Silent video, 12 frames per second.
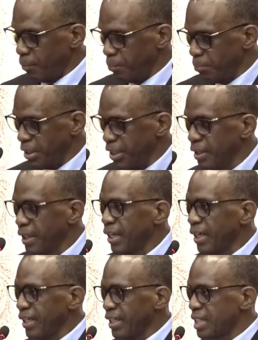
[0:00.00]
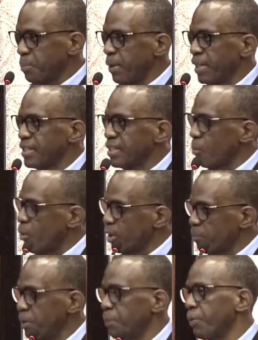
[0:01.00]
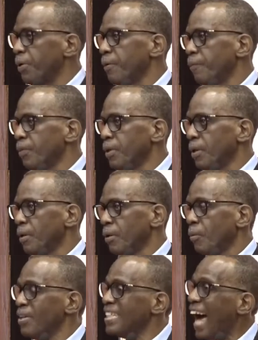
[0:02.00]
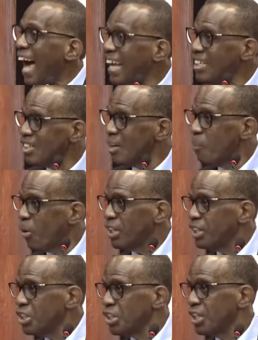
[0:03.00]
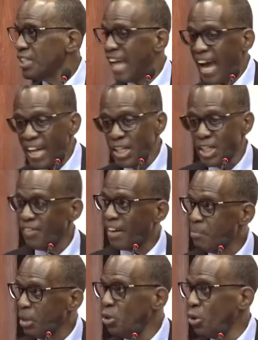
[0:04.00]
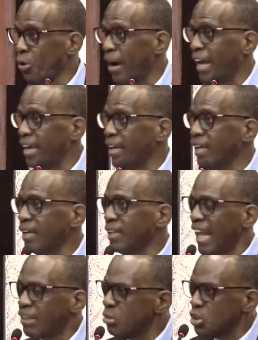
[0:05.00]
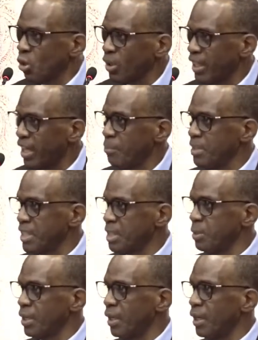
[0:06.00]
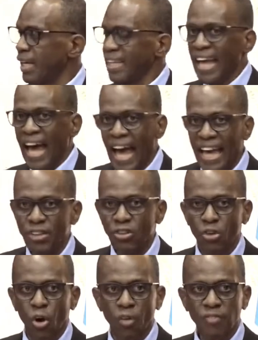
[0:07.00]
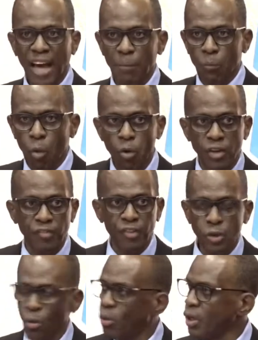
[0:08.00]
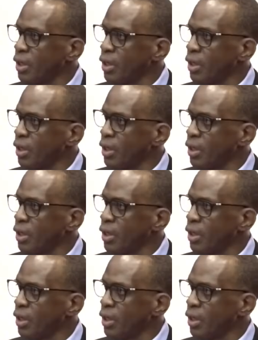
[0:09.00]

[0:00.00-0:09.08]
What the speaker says: be dispensed among the people. It was the hands of the politicians, the hands of I'll make you cry. That was not there, Mr. Speaker. The hands of I'm going for you,